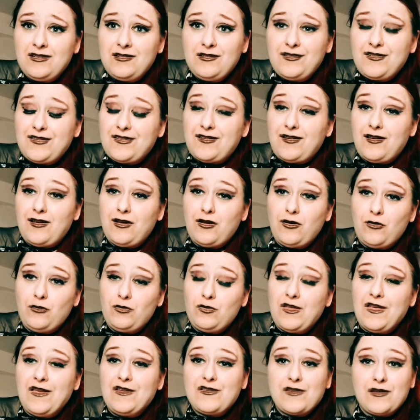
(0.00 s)
So
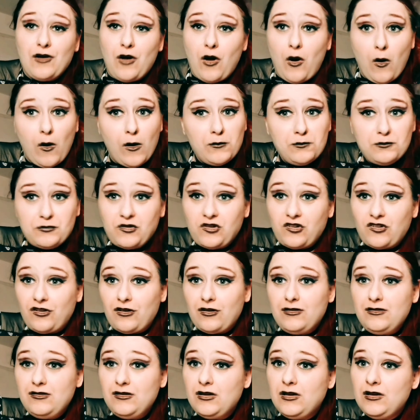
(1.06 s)
there's an
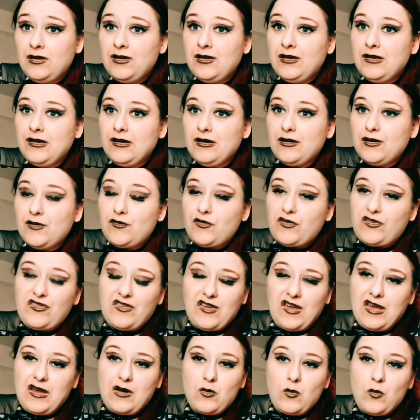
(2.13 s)
option of a
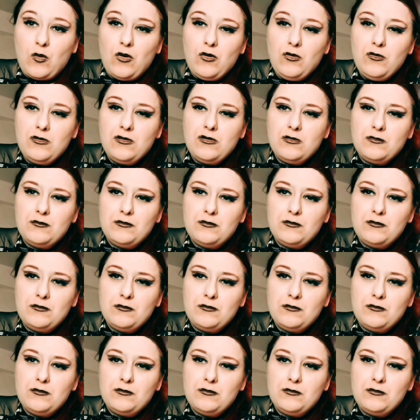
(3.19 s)
sequel,